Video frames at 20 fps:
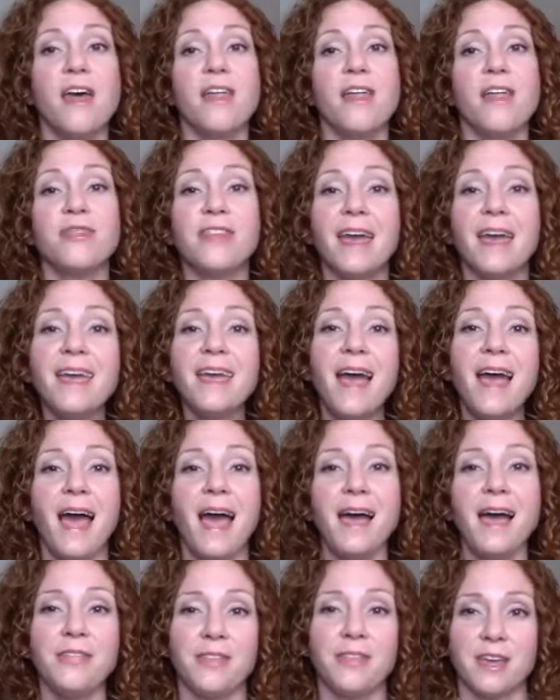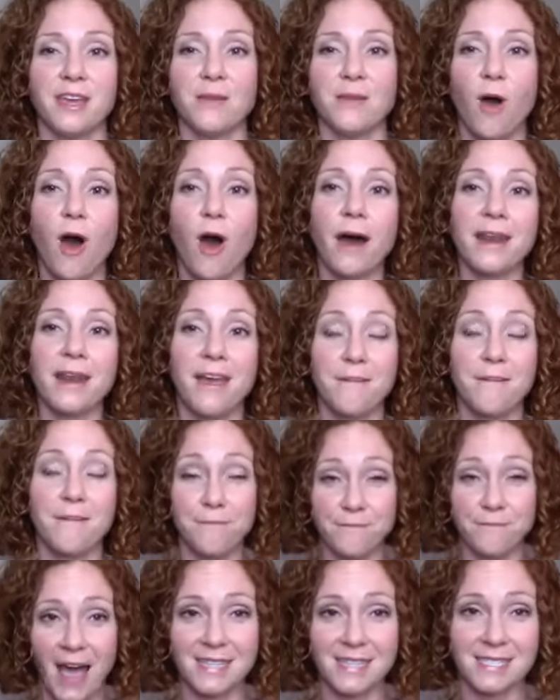they had them on a
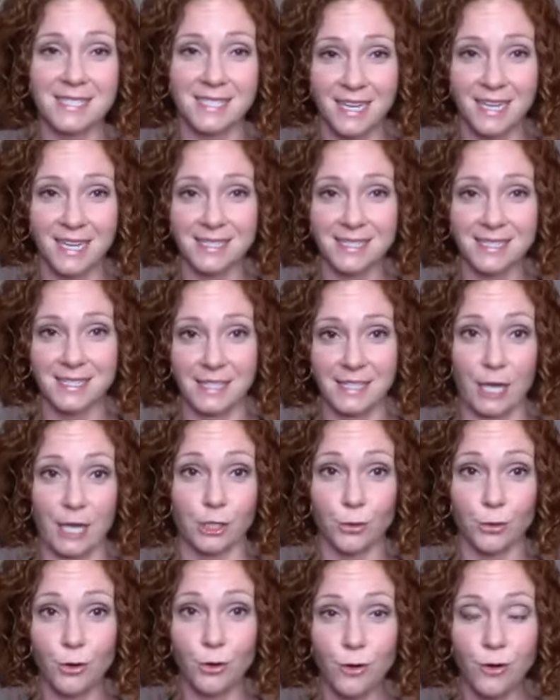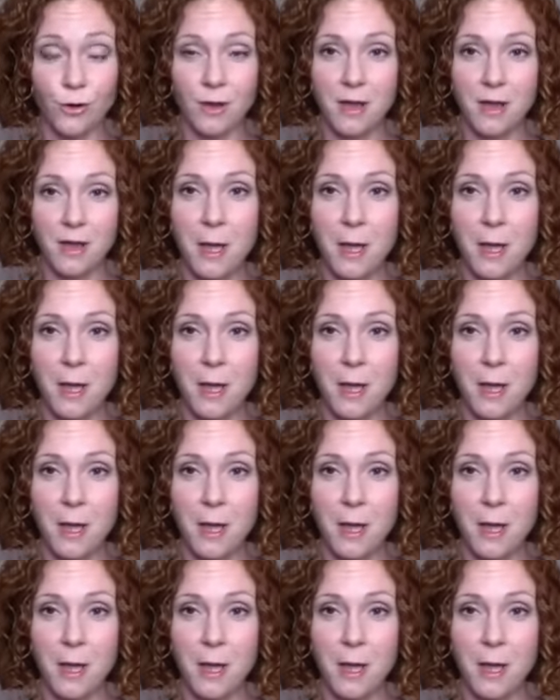fasting schedule